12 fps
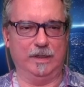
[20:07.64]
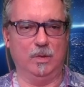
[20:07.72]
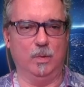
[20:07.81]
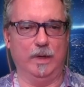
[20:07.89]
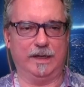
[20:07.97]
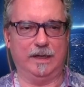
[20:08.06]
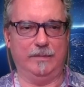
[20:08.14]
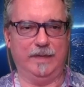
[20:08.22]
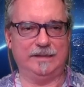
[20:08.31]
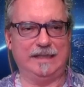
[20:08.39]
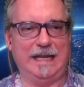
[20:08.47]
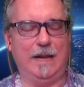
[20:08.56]
quick
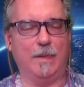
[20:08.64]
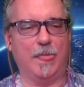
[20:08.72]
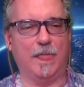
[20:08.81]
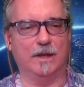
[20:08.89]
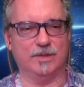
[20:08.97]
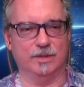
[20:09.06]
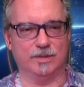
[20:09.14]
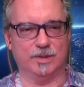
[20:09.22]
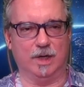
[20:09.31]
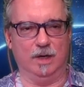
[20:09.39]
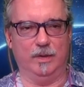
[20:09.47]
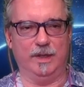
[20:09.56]
about that. So
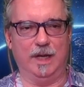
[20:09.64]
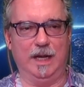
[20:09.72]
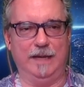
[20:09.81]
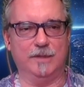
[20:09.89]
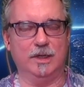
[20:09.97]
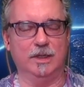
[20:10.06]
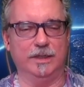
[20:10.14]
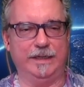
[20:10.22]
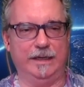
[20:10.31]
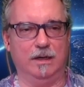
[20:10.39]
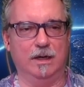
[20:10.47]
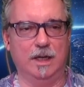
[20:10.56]
start with I am
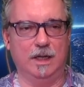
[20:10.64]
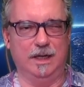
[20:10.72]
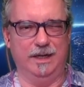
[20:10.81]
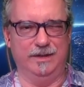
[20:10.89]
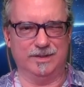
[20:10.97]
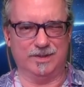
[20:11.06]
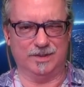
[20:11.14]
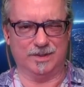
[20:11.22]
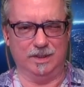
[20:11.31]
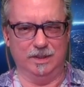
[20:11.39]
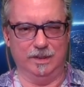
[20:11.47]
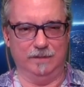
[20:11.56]
clear. And this is
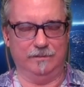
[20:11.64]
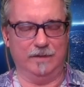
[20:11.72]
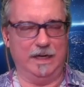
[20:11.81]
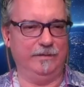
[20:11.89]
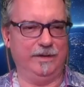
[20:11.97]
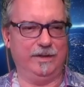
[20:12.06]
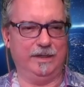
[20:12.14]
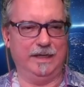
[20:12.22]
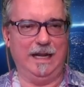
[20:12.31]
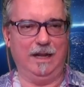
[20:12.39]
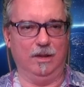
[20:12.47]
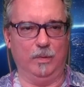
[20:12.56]
clear of everything
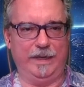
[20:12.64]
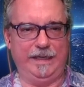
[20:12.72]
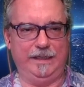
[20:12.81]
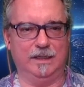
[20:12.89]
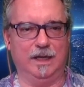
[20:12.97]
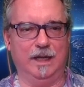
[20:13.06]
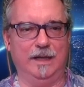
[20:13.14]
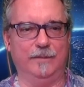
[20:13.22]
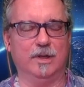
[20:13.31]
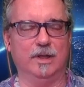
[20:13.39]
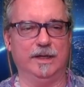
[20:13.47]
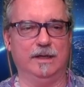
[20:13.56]
Halloween. I am
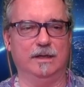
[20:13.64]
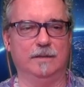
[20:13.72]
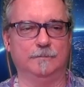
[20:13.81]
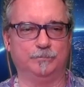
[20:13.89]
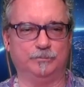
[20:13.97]
clear.